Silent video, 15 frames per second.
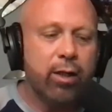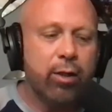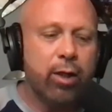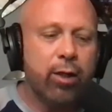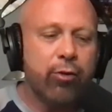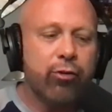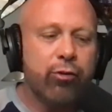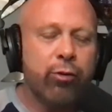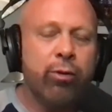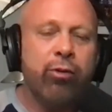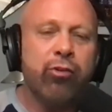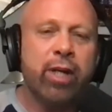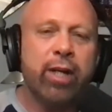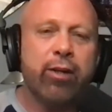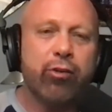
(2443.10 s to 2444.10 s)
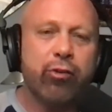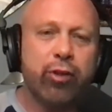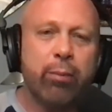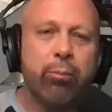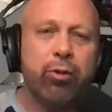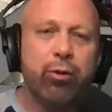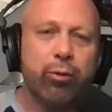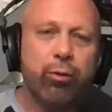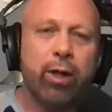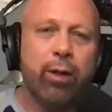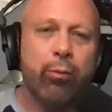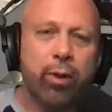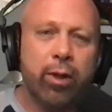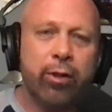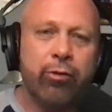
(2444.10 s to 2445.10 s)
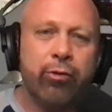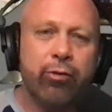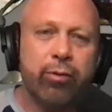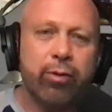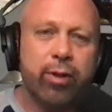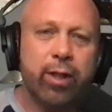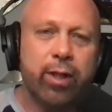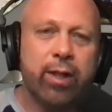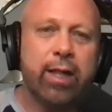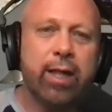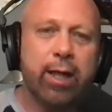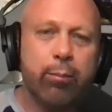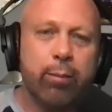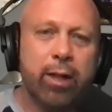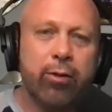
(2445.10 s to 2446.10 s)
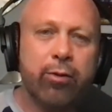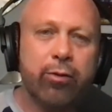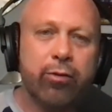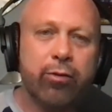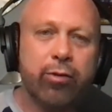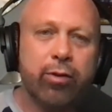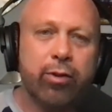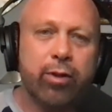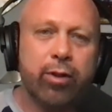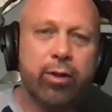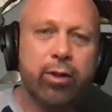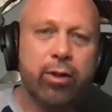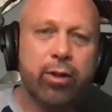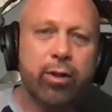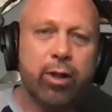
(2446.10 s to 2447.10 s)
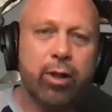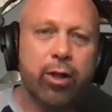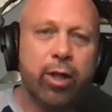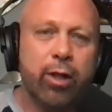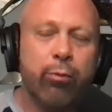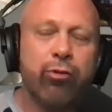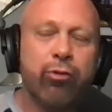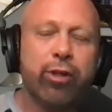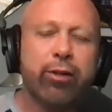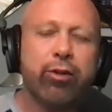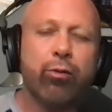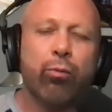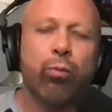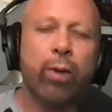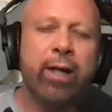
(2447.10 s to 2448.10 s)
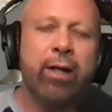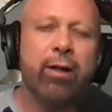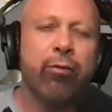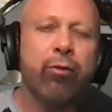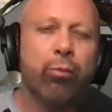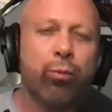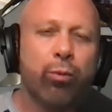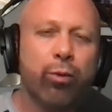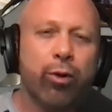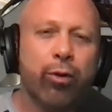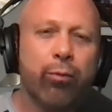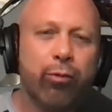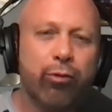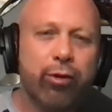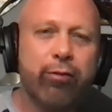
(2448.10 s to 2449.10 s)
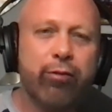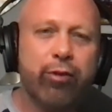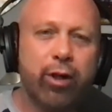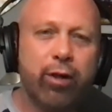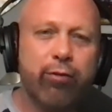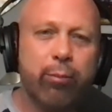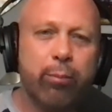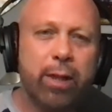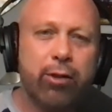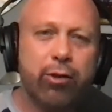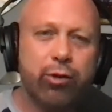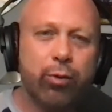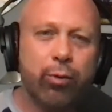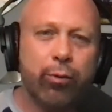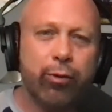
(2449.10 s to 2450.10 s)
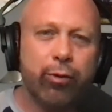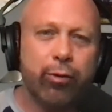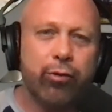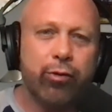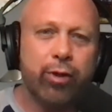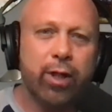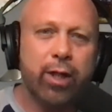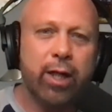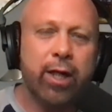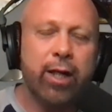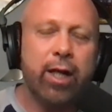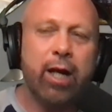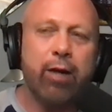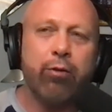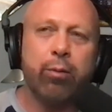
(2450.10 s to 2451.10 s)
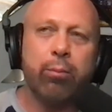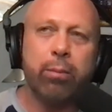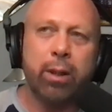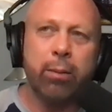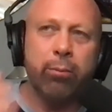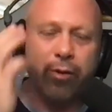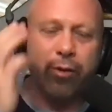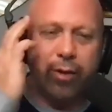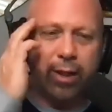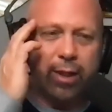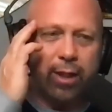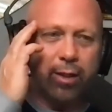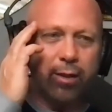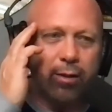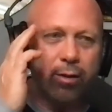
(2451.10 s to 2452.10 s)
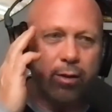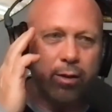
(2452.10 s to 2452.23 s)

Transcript: as soon as I accepted who I was and came out, it was like the weight of the world was lifted off of my shoulders. And I remember thinking,